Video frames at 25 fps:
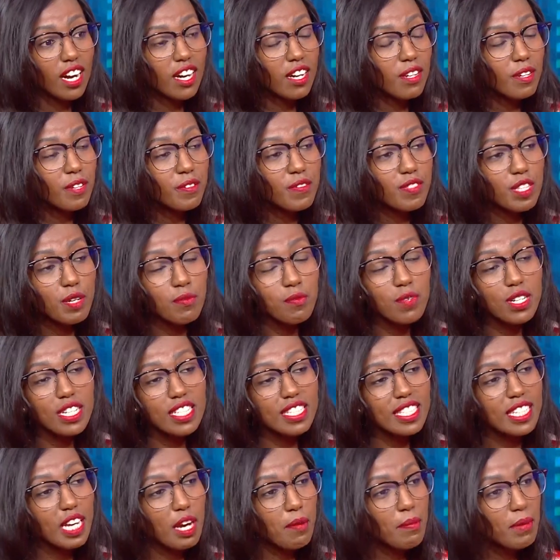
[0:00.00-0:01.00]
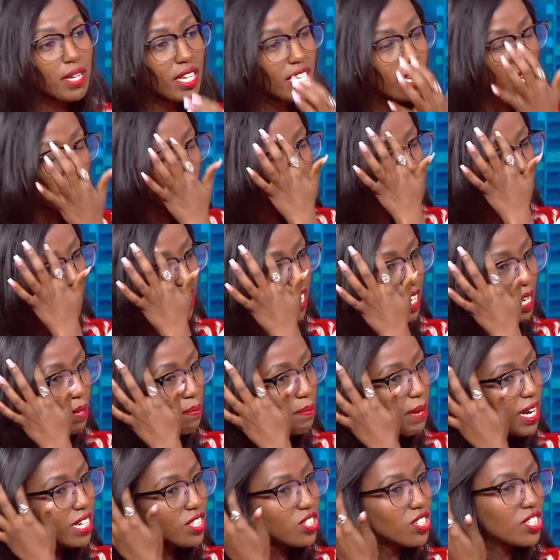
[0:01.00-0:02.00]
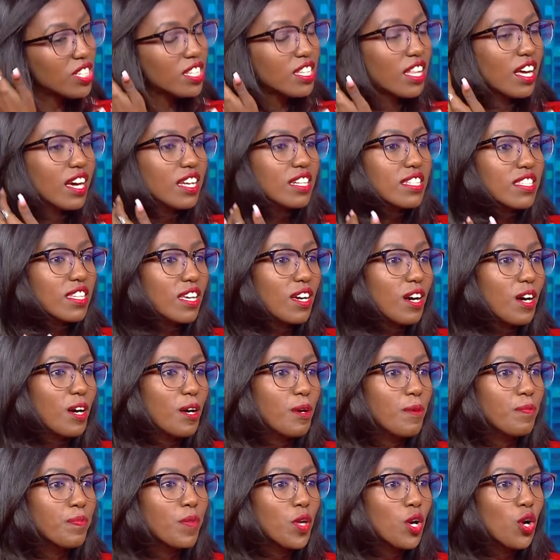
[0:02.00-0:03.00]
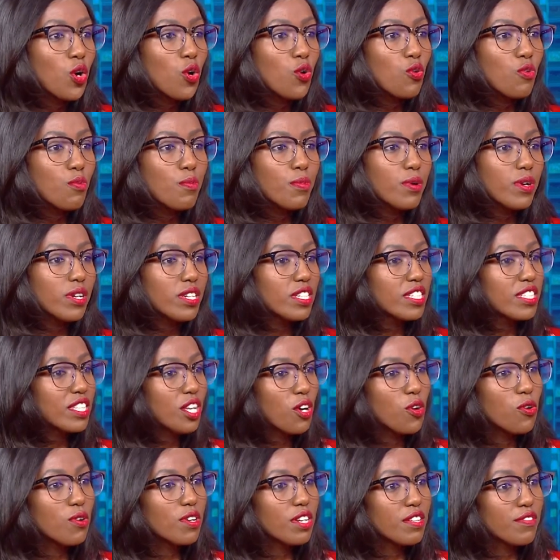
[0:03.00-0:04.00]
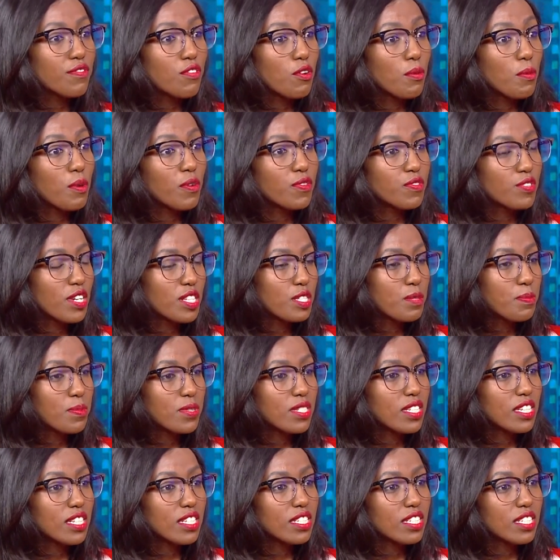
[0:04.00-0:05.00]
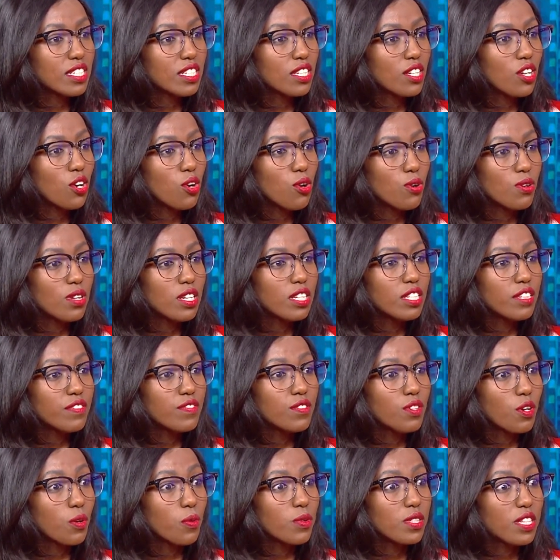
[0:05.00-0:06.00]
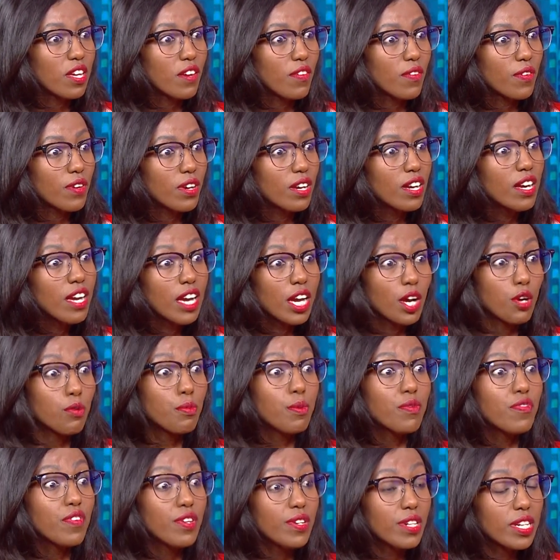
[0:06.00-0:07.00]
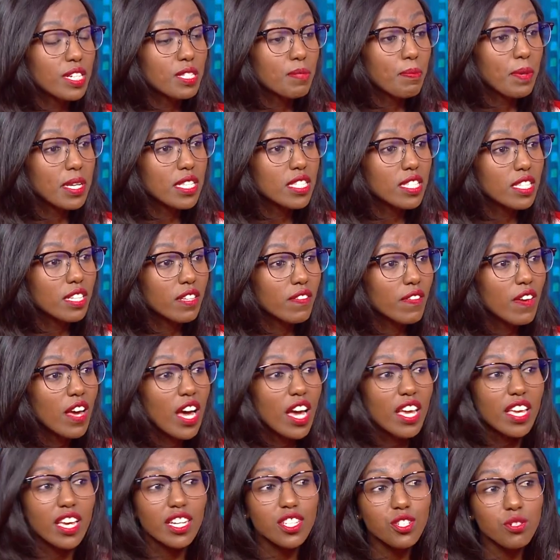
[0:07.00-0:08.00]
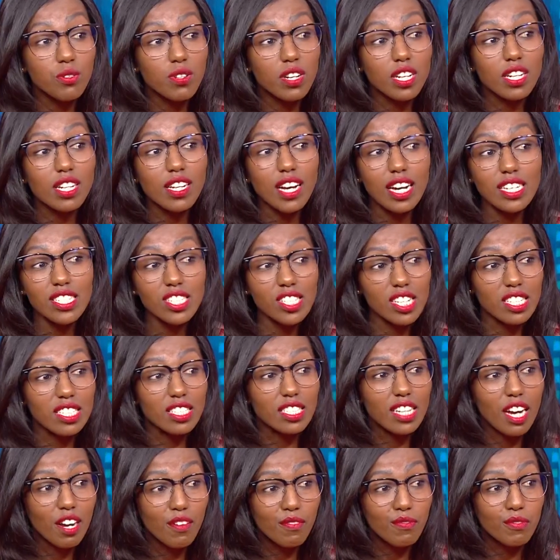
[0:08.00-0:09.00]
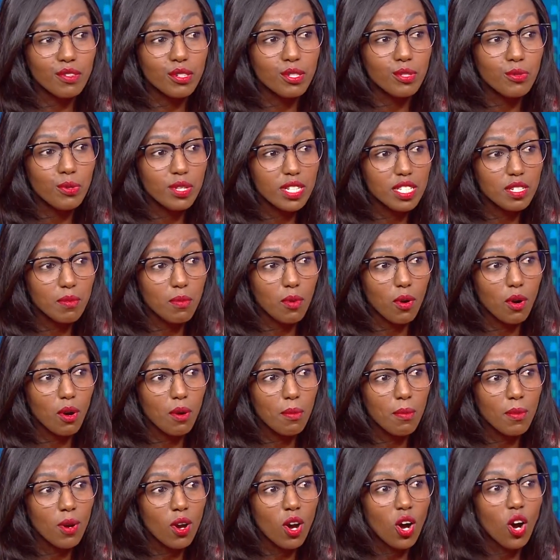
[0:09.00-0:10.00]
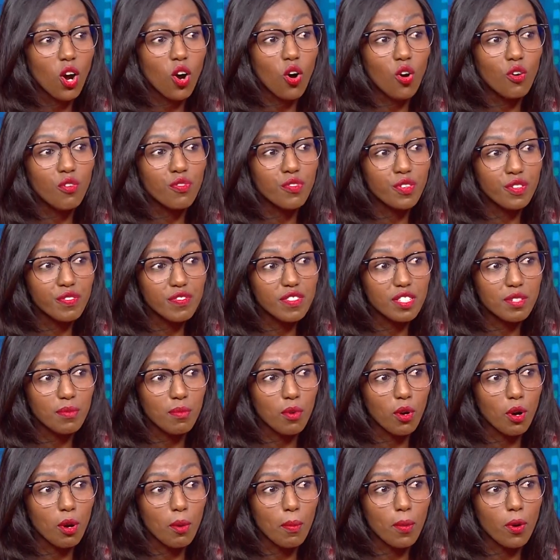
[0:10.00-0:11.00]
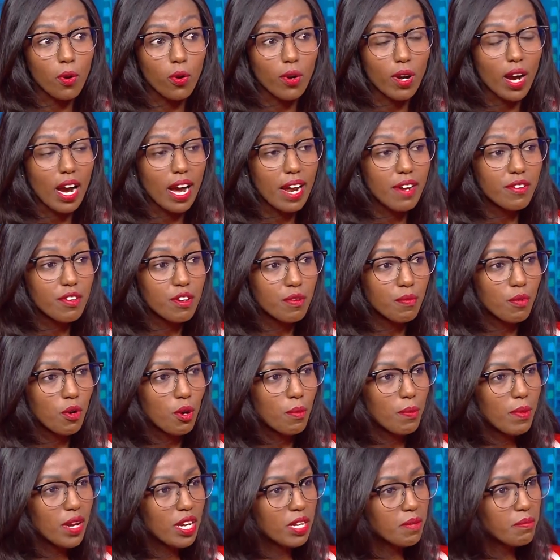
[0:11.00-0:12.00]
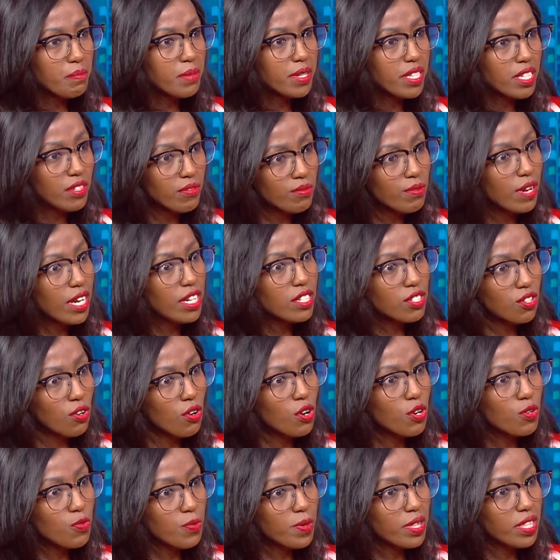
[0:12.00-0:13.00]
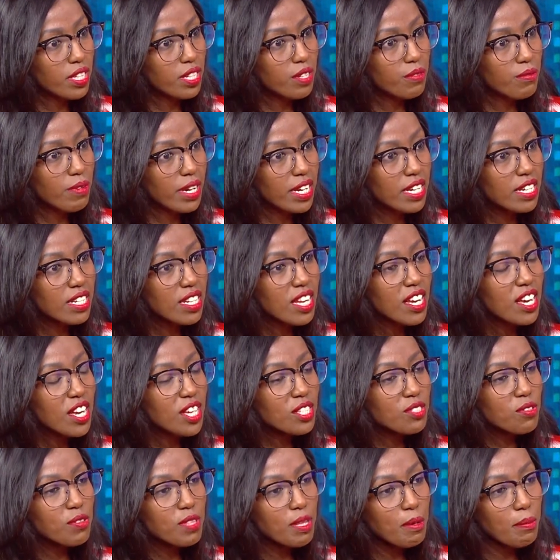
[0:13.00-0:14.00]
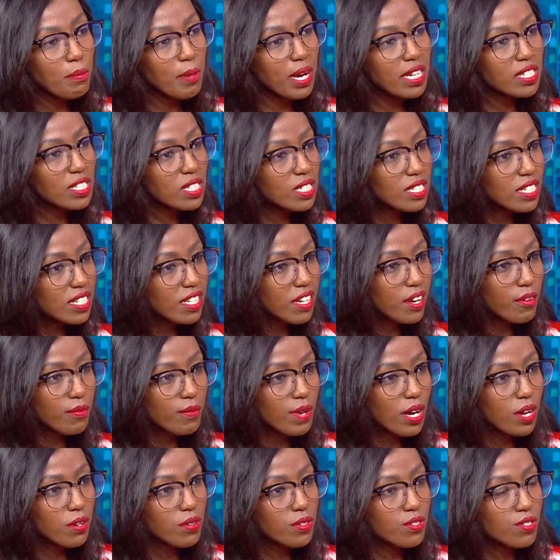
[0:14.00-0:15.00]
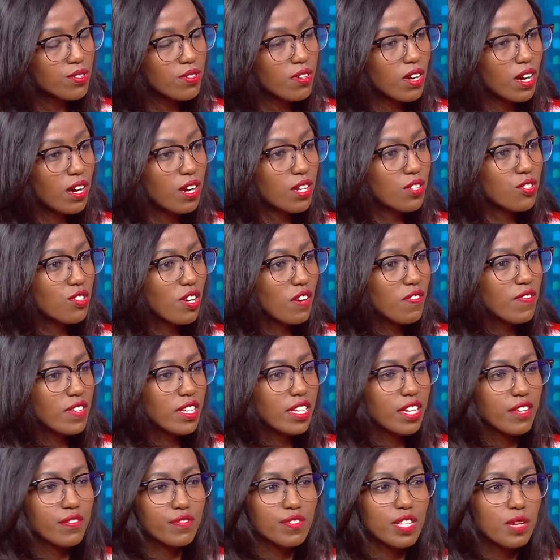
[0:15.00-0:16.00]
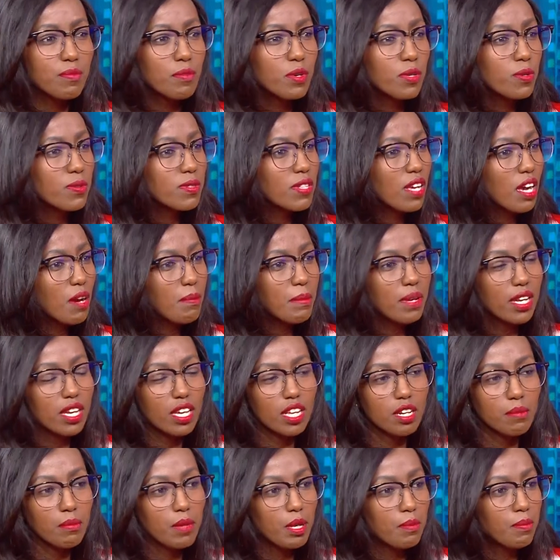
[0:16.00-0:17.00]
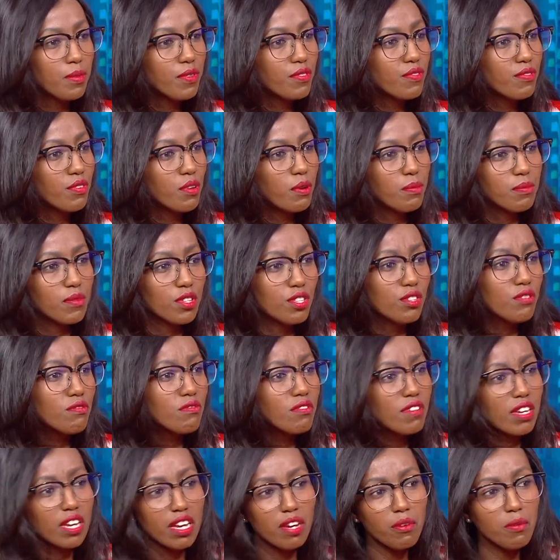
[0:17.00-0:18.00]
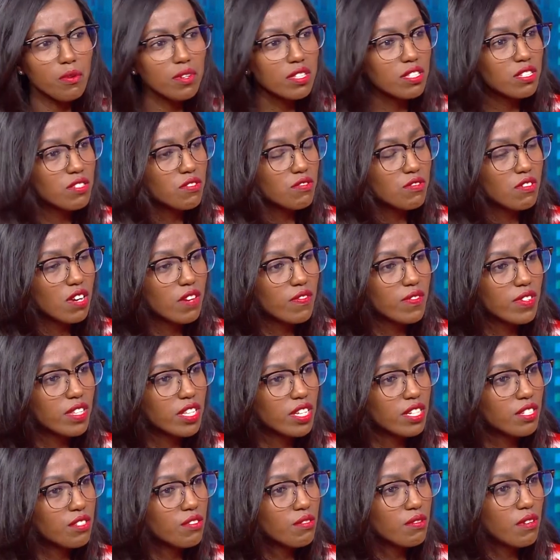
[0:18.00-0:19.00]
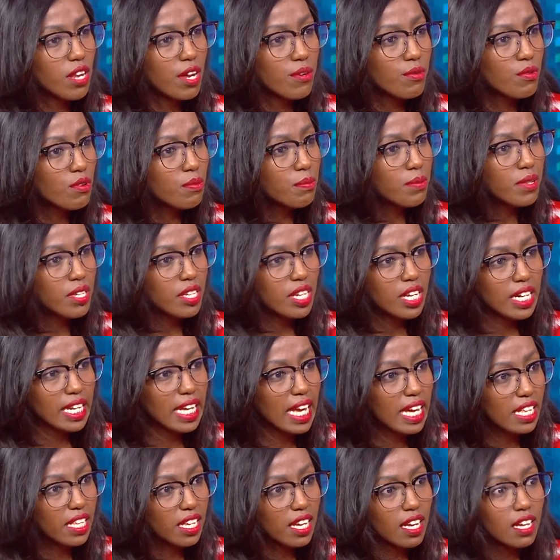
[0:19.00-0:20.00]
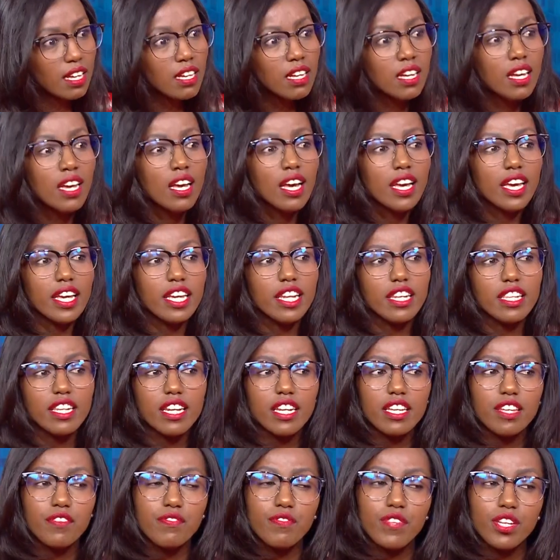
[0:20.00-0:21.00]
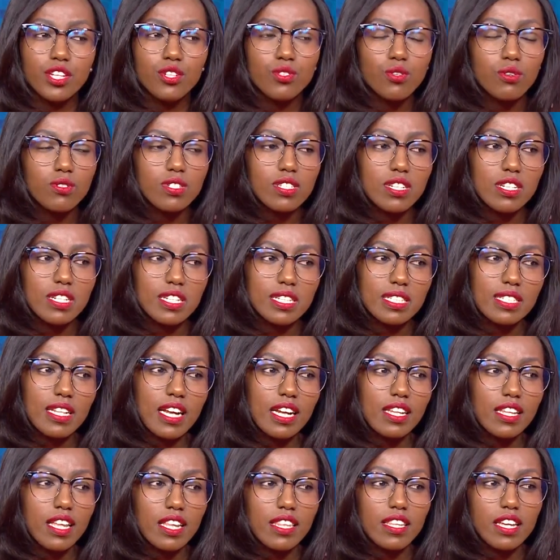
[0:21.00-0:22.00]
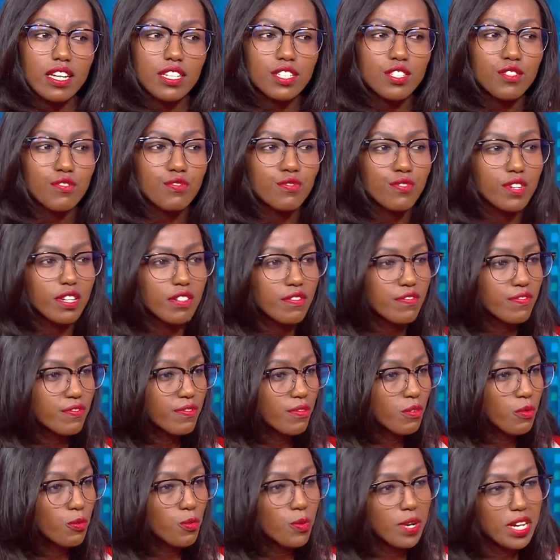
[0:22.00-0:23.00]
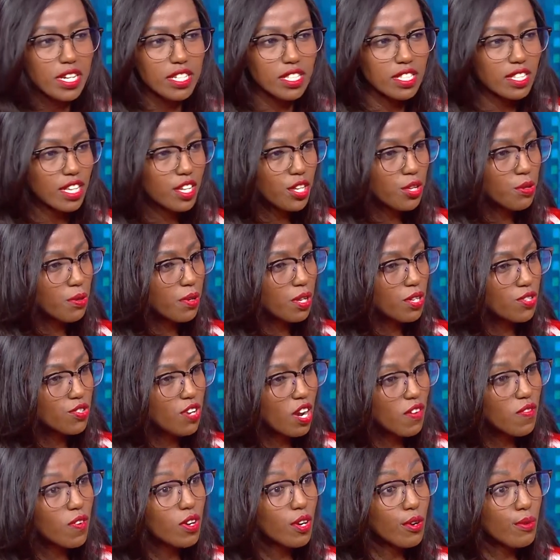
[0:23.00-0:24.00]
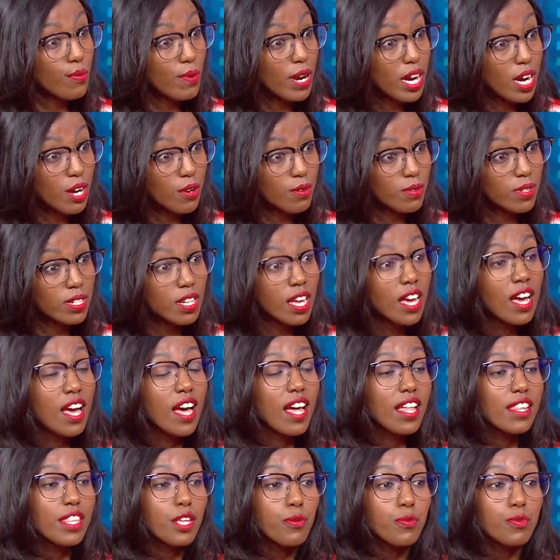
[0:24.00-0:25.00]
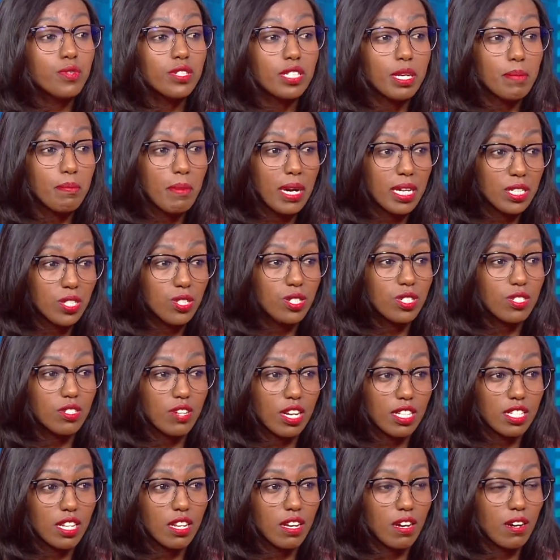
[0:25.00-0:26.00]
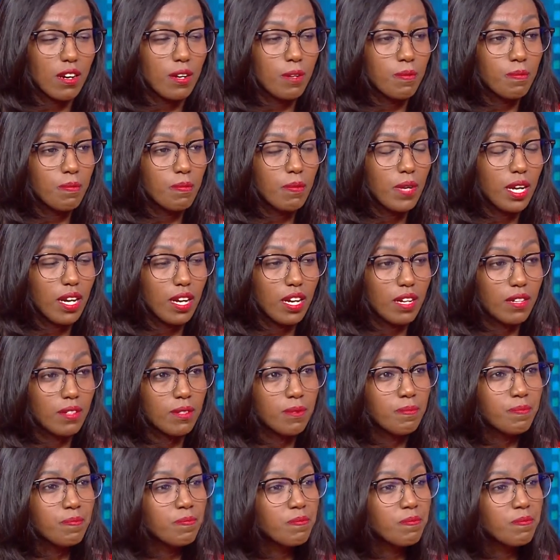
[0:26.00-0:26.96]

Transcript: uh, if someone is coming here and they imagine that um, uber is the only form of transportation that or lyft or whatever it will be very expensive yeah. yet you can catch a job for 20 bob yep. or 50 bob mm -hmm. or 100 mm-hmm. bob and mm -hmm. be right on with it right yeah. so the budgeting around uh, traveling, if someone was coming in maybe from the UK, wants to travel into Nairobi and Kenya, and if they don't understand that there are different ways that you can travel around, they will imagine um, uh,